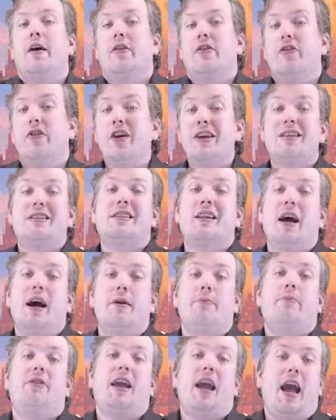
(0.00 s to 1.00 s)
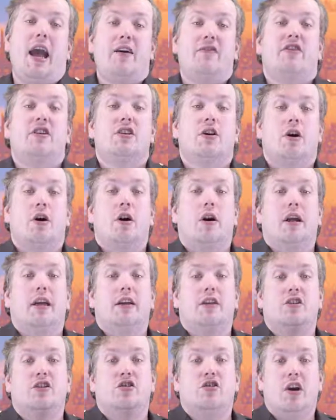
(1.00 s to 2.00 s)
This time the avatar
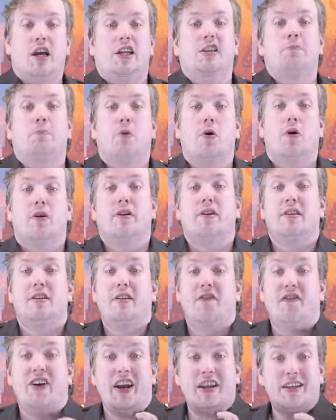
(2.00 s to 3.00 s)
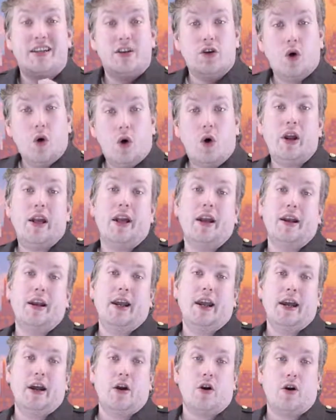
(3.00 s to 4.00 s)
is transported to the Victorian
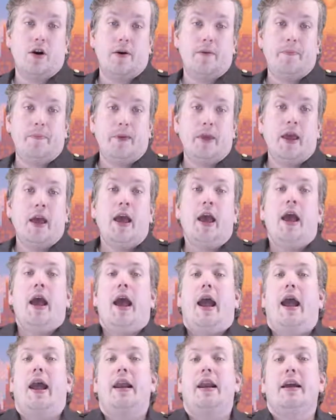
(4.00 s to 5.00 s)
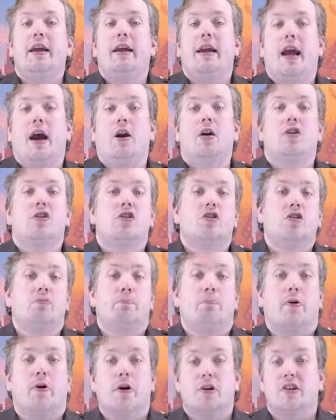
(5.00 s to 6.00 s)
era and encounters
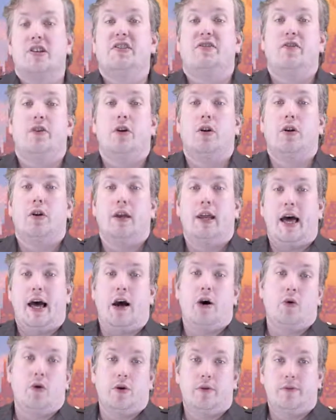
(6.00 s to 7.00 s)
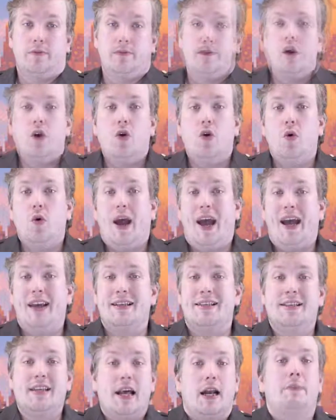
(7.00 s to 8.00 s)
Percival Lowell, who
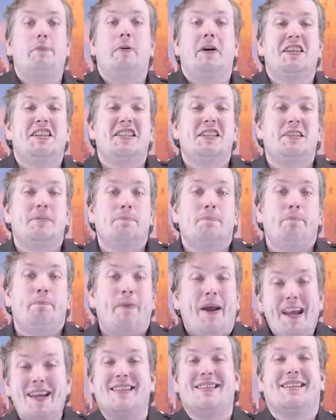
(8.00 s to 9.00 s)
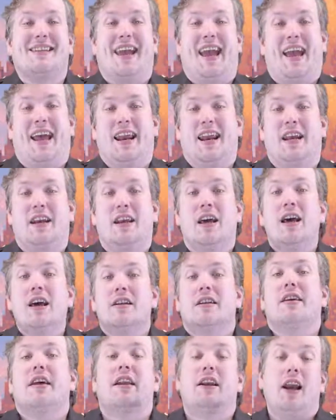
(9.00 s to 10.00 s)
has set up a space cannon
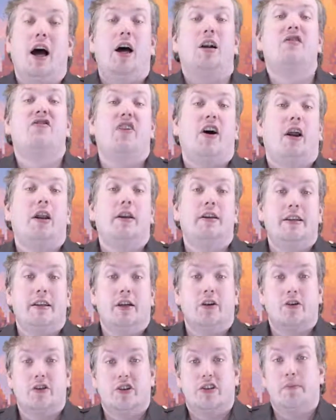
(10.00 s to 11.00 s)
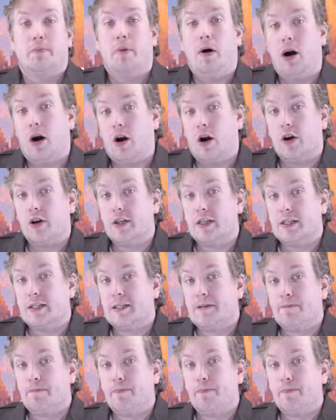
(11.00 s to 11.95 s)
to launch volunteers to Mars.